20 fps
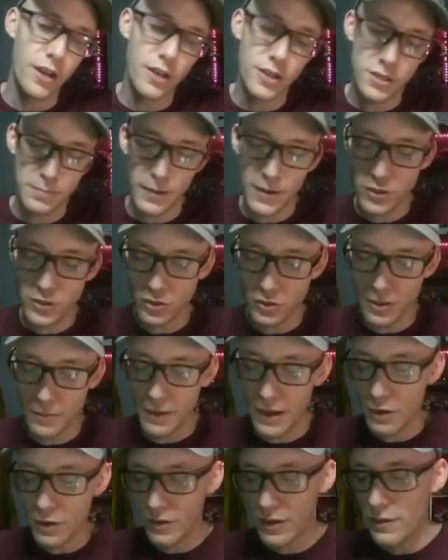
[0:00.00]
to special
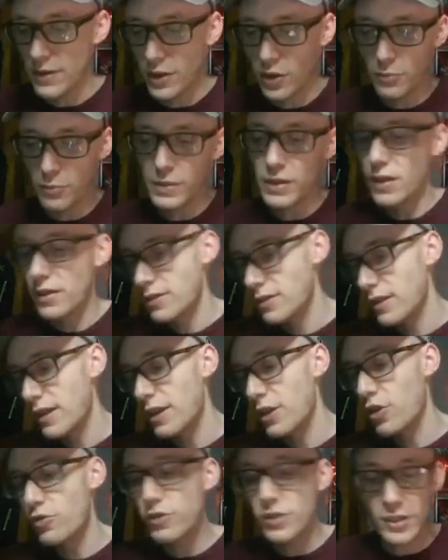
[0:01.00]
summon out Gravitino, because,
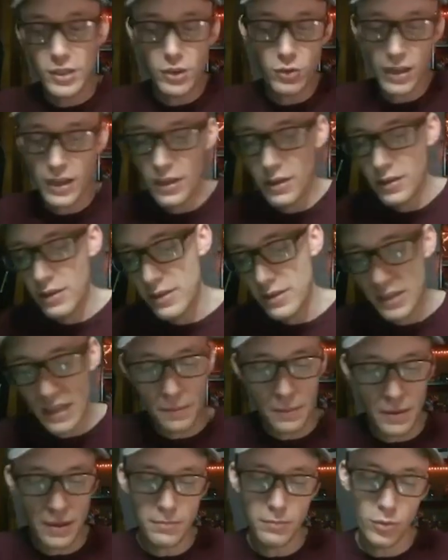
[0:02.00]
like, you're still getting to the
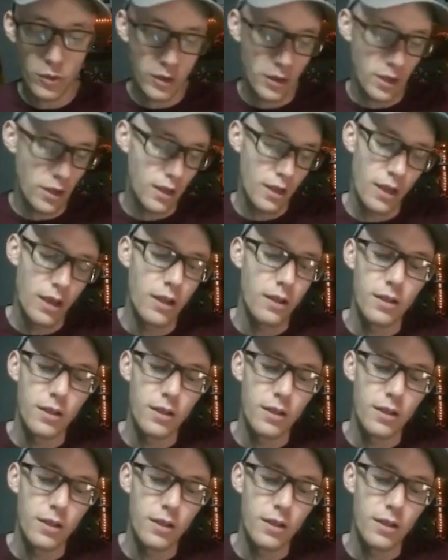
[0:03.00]
same inboard